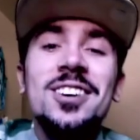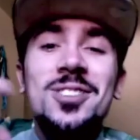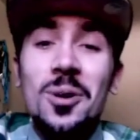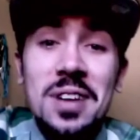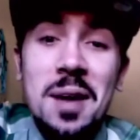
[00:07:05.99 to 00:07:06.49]

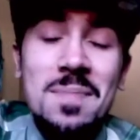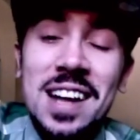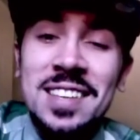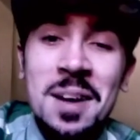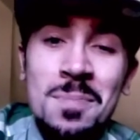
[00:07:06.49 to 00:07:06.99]
Don't get
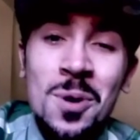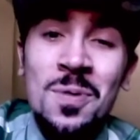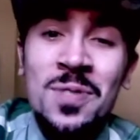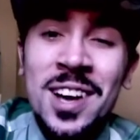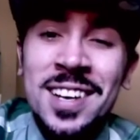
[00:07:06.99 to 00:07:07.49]
mad, get
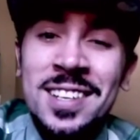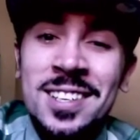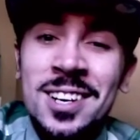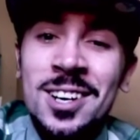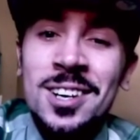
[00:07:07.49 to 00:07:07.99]

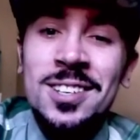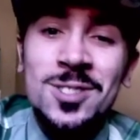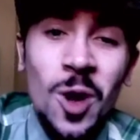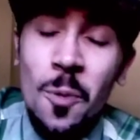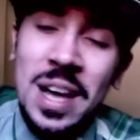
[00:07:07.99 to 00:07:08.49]
motivated.
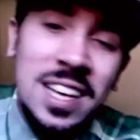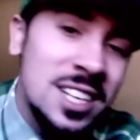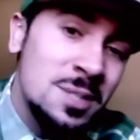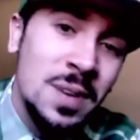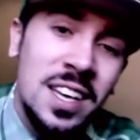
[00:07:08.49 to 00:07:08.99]
Don't make
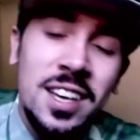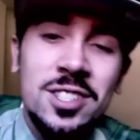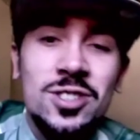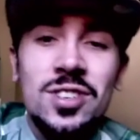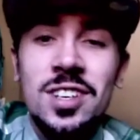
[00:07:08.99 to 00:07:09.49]
hits, make
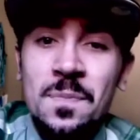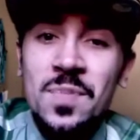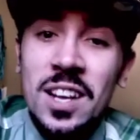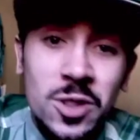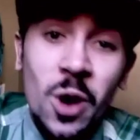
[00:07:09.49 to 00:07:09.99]
history.
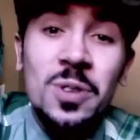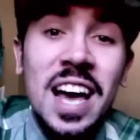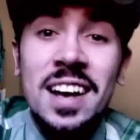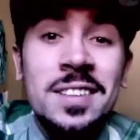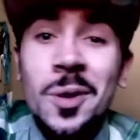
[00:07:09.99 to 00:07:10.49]
Don't
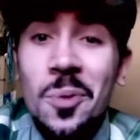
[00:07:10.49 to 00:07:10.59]
get in the